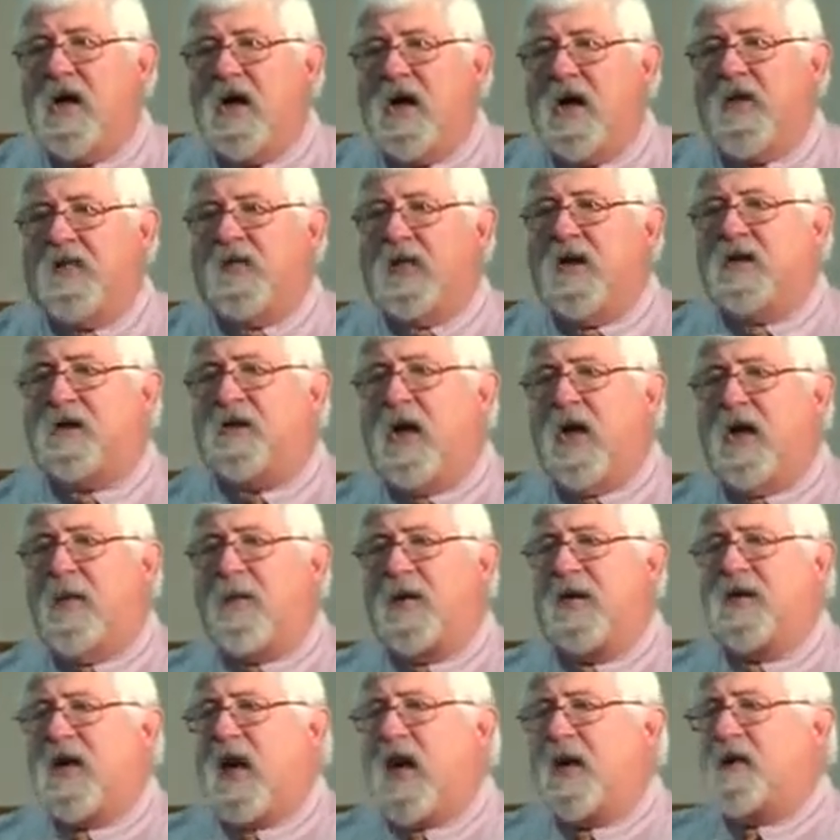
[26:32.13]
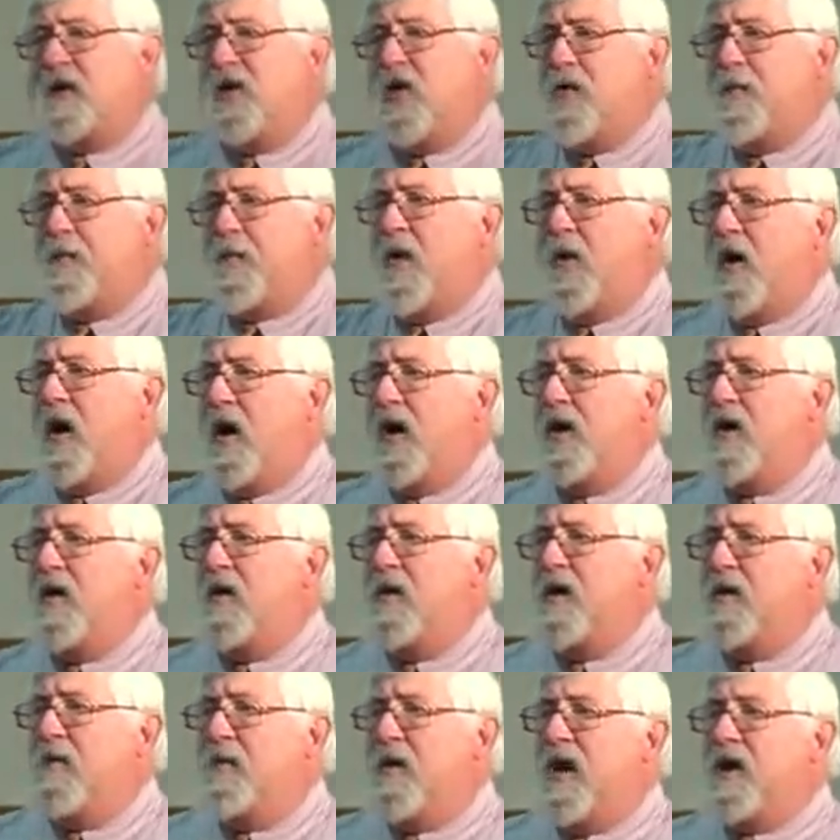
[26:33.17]
if they set up a tattoo parlor
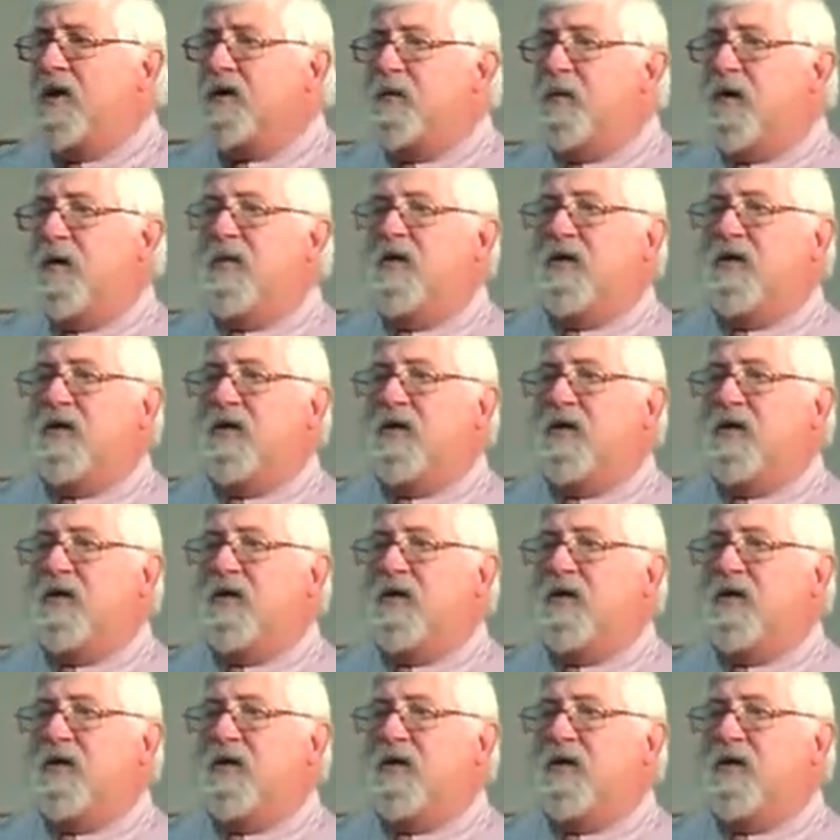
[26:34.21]
in the basement